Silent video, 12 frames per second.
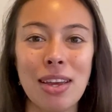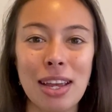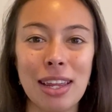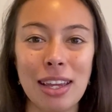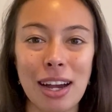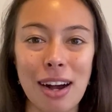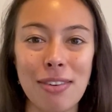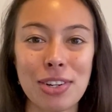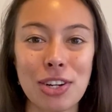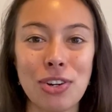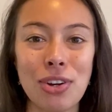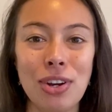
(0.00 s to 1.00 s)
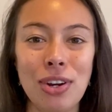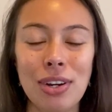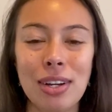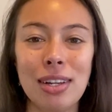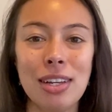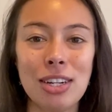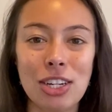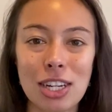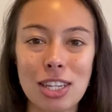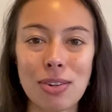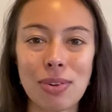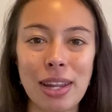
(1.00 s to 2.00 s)
in the afternoon,
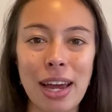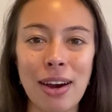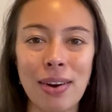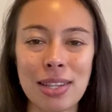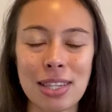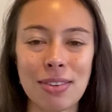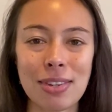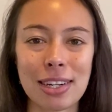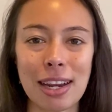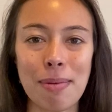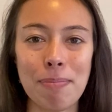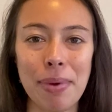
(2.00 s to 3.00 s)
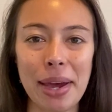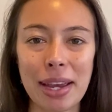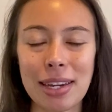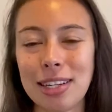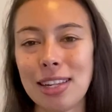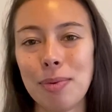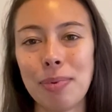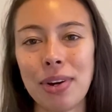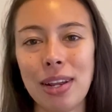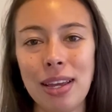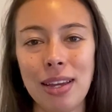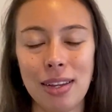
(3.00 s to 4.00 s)
just to allow ourselves to come back into the
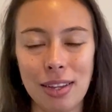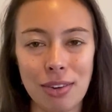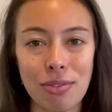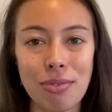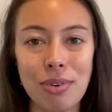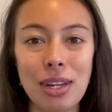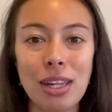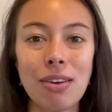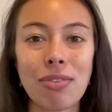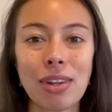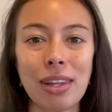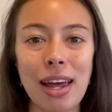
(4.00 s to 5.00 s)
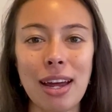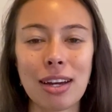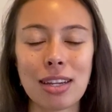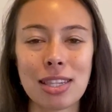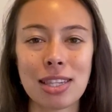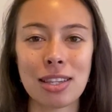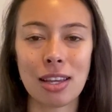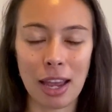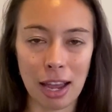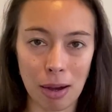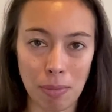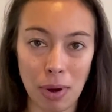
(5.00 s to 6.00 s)
body, really relax
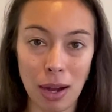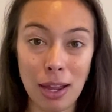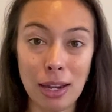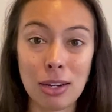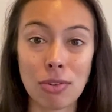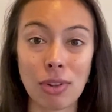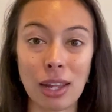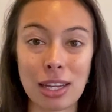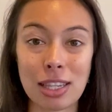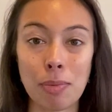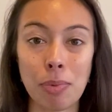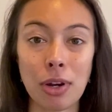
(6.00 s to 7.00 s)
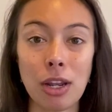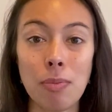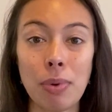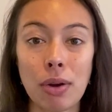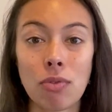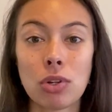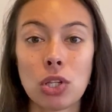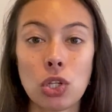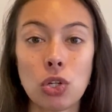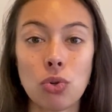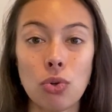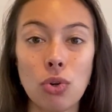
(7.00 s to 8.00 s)
our mind, relax our body, but
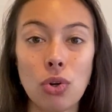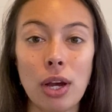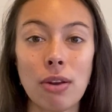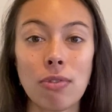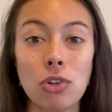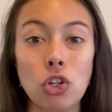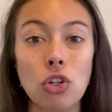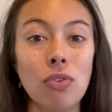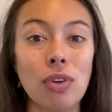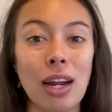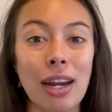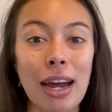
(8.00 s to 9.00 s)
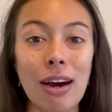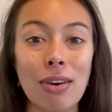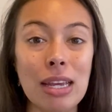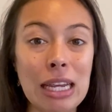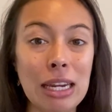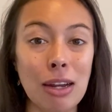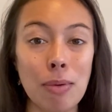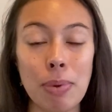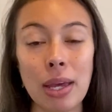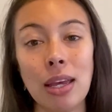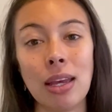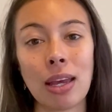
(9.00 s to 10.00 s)
restore and rejuvenate our inner
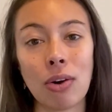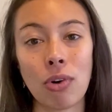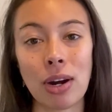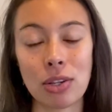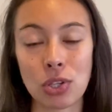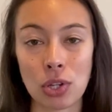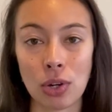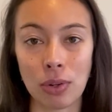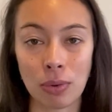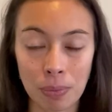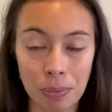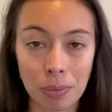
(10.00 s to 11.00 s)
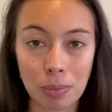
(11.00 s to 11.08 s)
being or our soul.